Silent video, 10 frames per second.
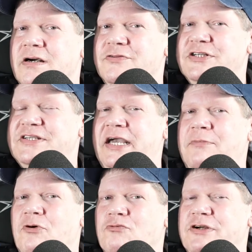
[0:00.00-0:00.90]
this
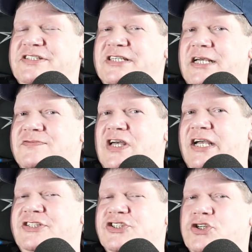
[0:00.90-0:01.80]
game receives
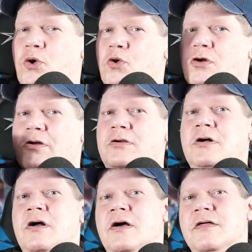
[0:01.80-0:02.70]
a score
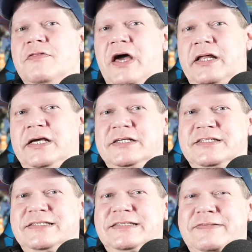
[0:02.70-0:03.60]
that
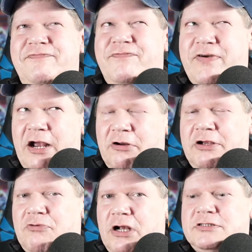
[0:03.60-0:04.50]
is
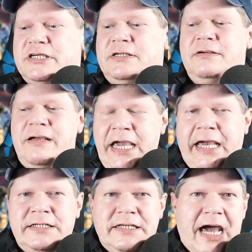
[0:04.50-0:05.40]
very rarely
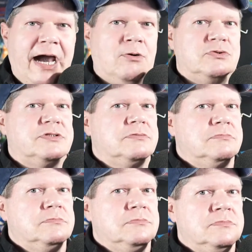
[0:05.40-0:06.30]
handed out
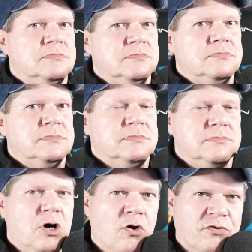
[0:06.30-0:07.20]

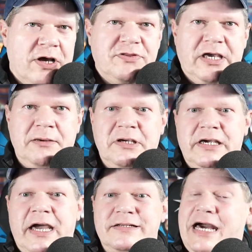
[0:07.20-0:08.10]
over at the Gaming
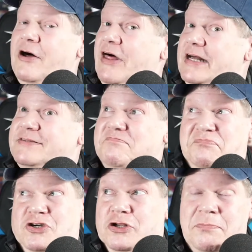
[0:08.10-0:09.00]
Gang. Now, that
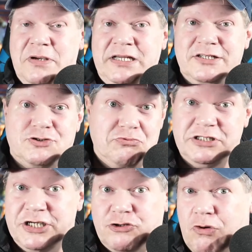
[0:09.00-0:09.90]
could it mean it's
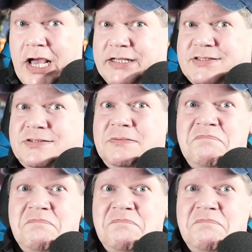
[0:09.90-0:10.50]
really great,